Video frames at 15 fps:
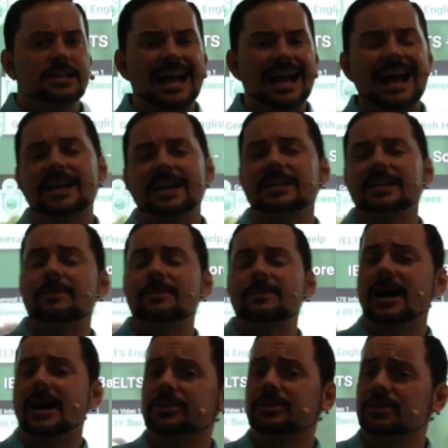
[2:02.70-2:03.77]
academic I E
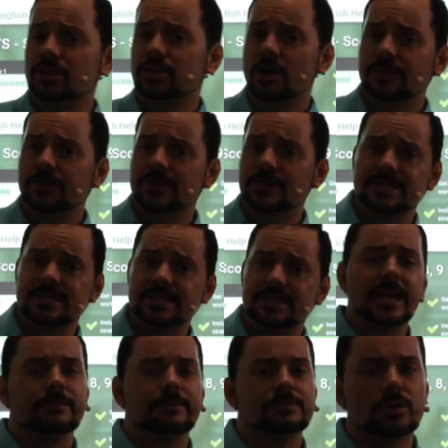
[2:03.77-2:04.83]
L T S are not the same.
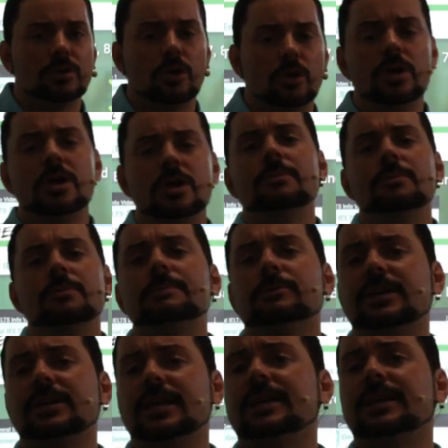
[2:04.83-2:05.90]
So people
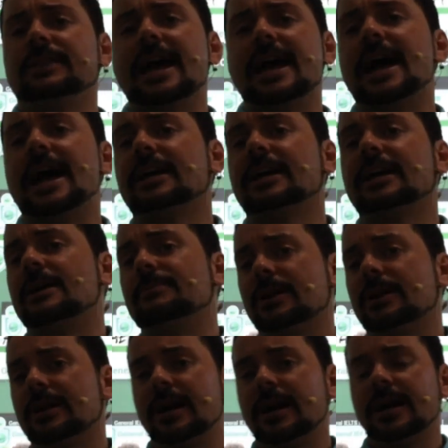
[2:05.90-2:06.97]
taking the academic
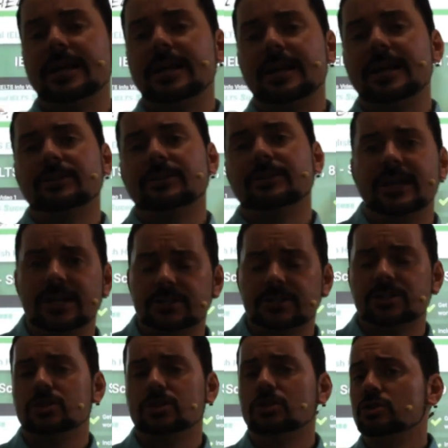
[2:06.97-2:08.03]
I E L T S, it's
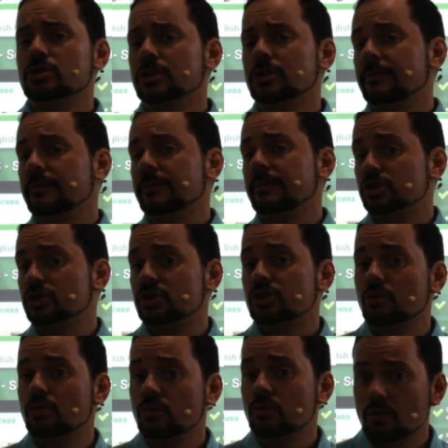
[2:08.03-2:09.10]
usually for
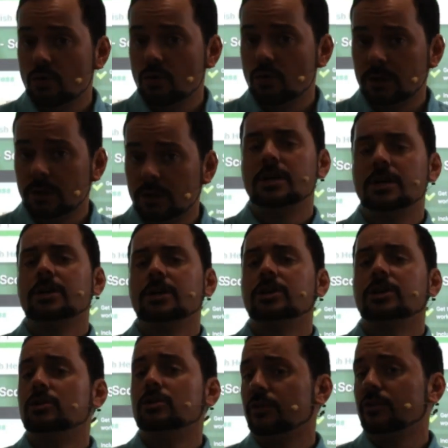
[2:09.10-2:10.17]
school,
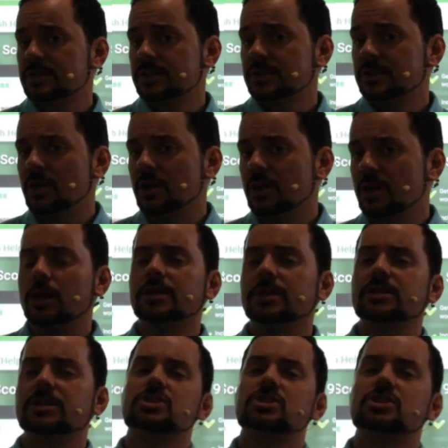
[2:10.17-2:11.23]
university, college,
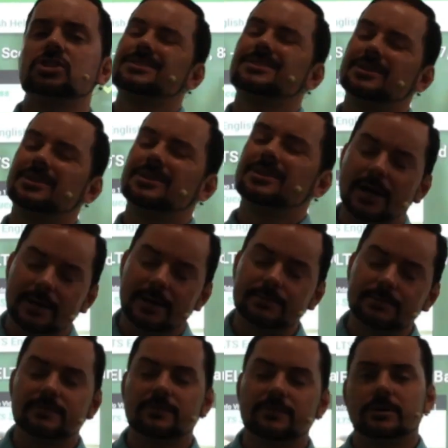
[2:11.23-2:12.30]
sometimes
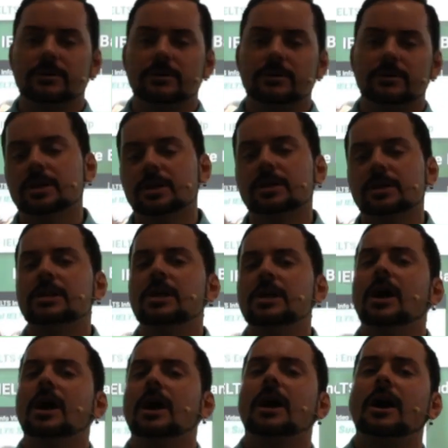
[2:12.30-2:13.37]
for work.
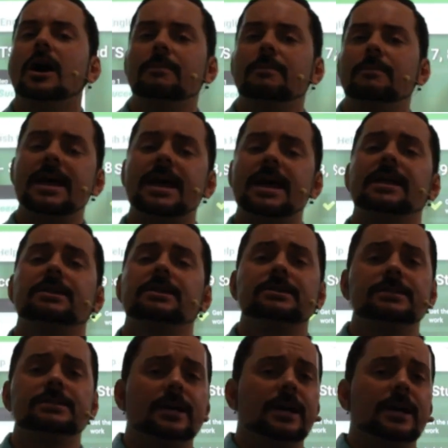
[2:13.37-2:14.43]
Um, and
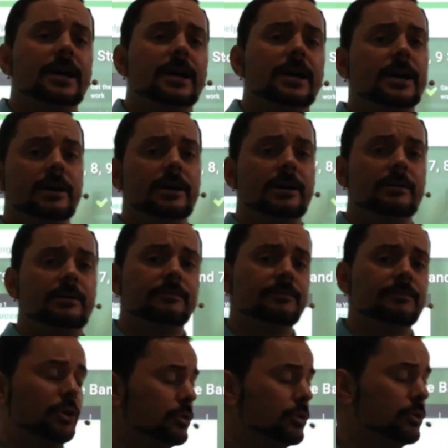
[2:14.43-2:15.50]
uh,
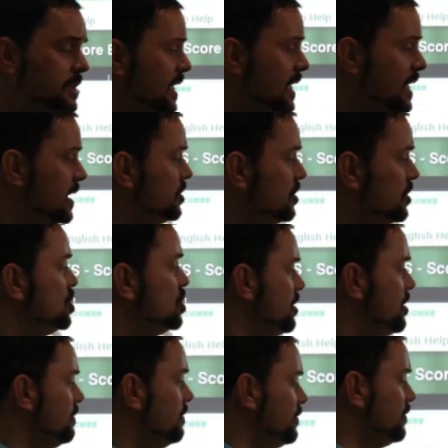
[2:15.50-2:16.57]
those taking the general
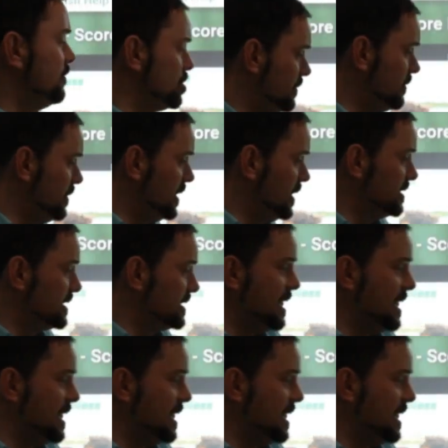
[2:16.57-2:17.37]
version of the exam,